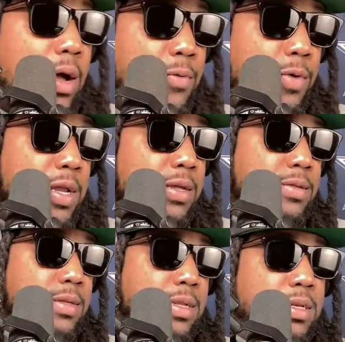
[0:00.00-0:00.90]
I'm with it.
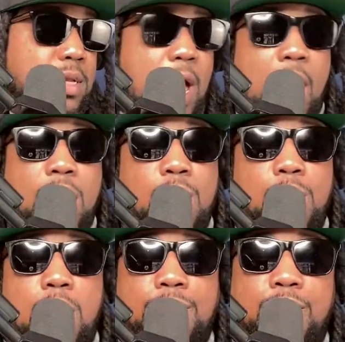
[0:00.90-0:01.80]
I don't
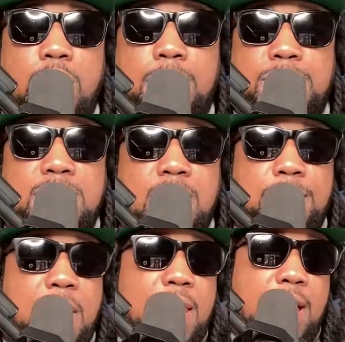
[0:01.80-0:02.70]
want forty percent of
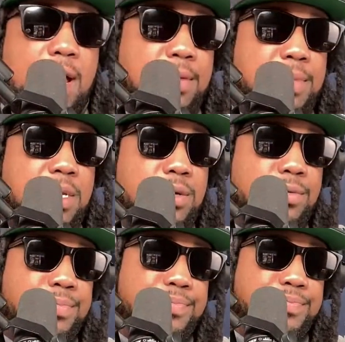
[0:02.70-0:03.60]
my line to be new.
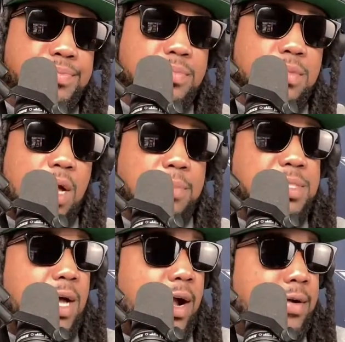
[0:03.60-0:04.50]
I'm
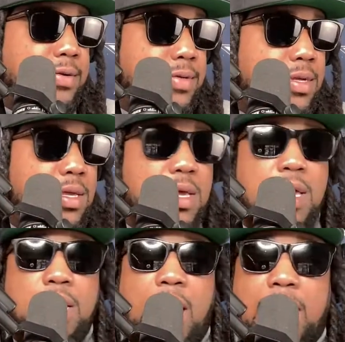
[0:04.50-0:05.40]
sorry.
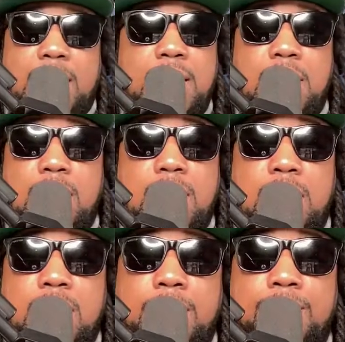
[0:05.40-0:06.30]
Twenty percent is
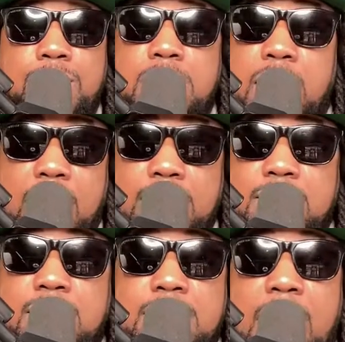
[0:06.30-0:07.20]
enough. Yes,
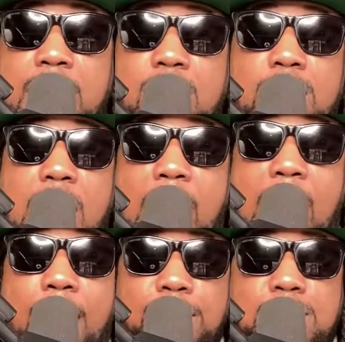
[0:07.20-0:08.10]
cause I ain't gonna lie,
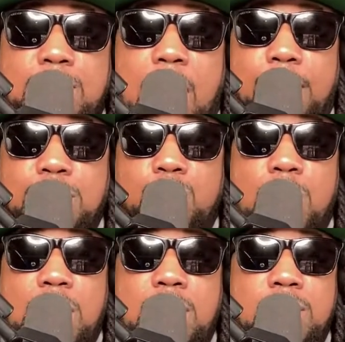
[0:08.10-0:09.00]
I was I was
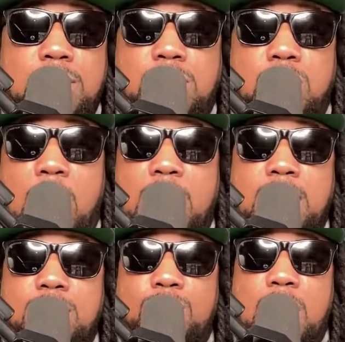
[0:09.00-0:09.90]
willing to trade
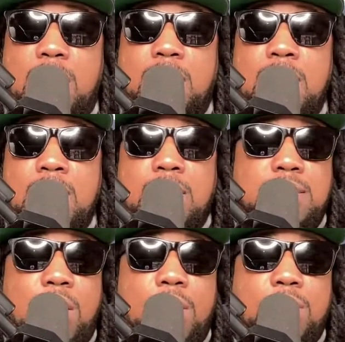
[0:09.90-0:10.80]
either one.
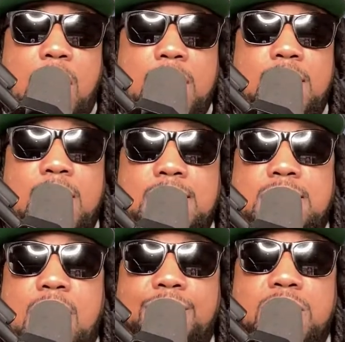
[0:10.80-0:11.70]
So okay, mm-hmm. let's
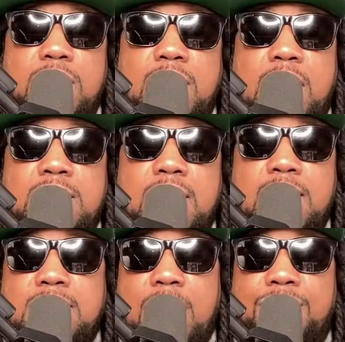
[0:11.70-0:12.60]
say for let's
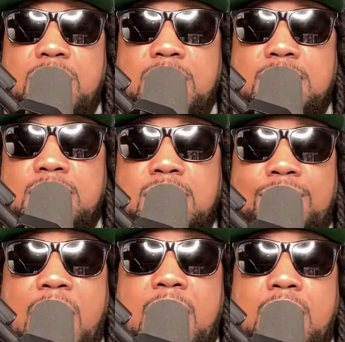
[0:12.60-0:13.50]
let's say for instance, if
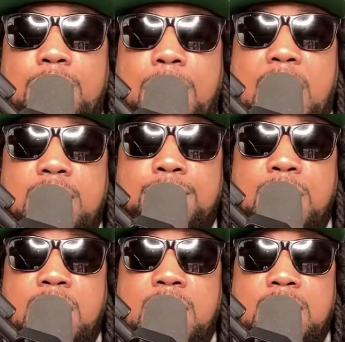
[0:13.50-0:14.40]
I had to bite the
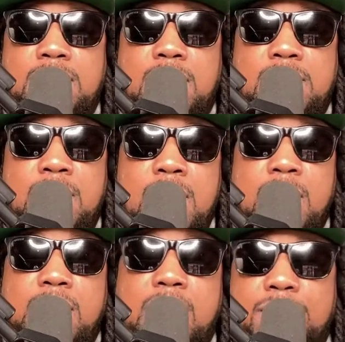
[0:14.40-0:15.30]
bullet and just
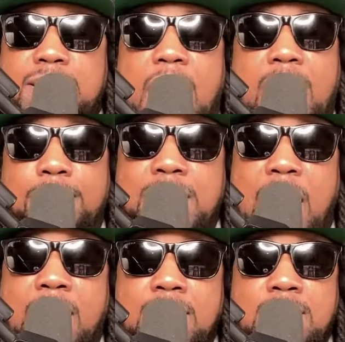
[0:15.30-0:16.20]
keep Tyler
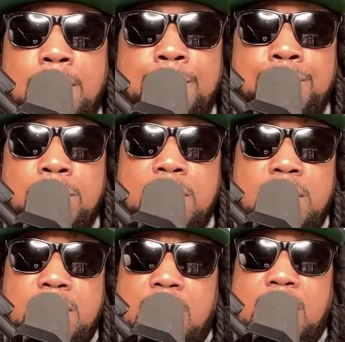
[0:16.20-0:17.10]
Biadasz,
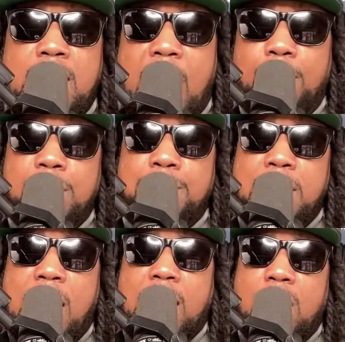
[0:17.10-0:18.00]
then I would have been
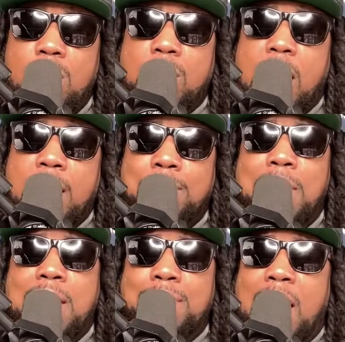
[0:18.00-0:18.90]
like, okay,
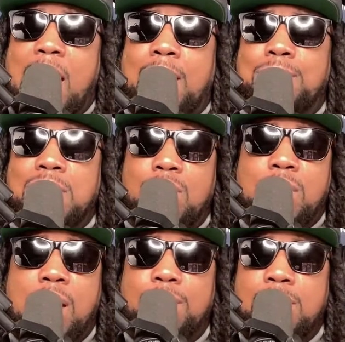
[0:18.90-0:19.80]
maybe I'd be
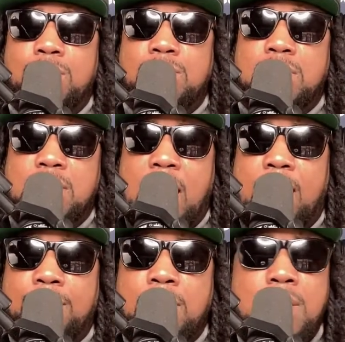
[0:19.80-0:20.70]
okay with losing
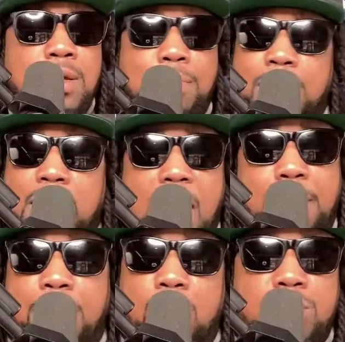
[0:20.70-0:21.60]
Tyron, but
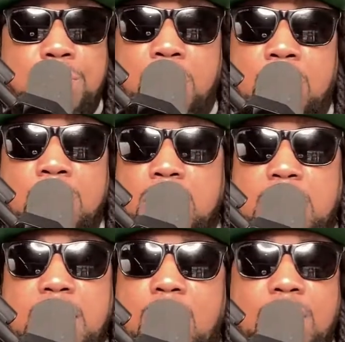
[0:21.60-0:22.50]
not both, bro.
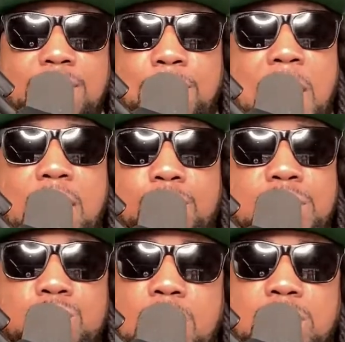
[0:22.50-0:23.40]
It don't even matter
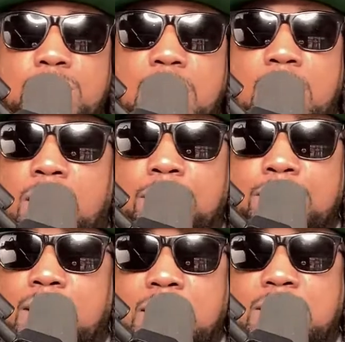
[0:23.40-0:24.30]
which one you
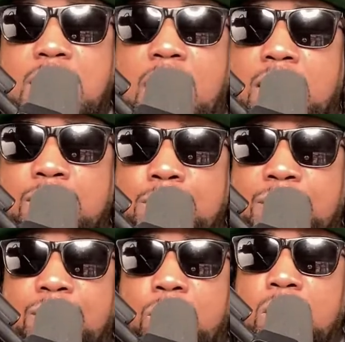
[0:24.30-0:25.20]
um exchange me
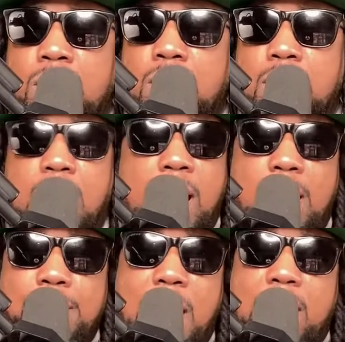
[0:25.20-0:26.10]
for. Like
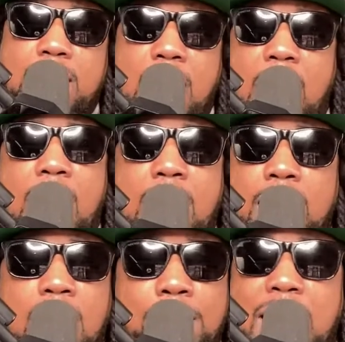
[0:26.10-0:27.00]
I'm like, nah,
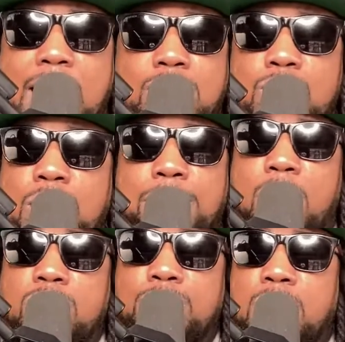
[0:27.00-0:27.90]
I'm not doing
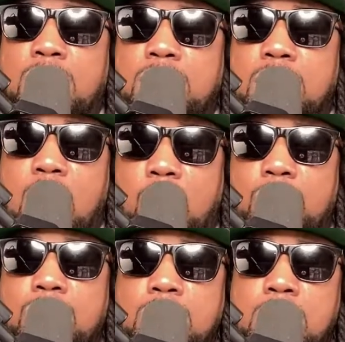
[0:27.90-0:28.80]
both, bro. No,
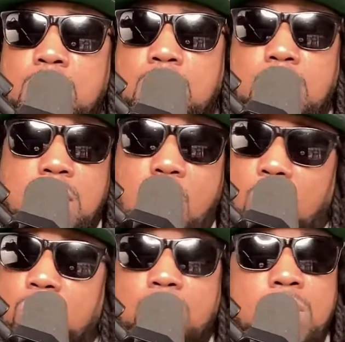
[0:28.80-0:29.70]

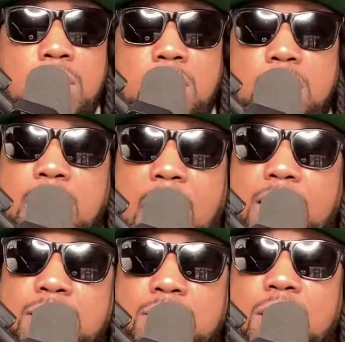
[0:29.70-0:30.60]
no,
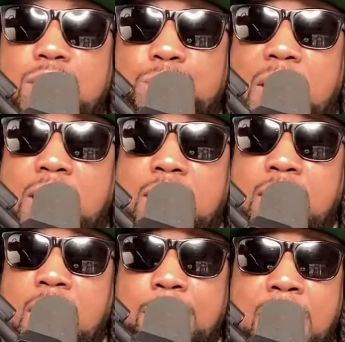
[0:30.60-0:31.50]
Dak deserves better than
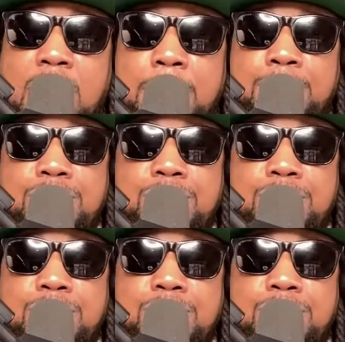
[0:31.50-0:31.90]
that, man.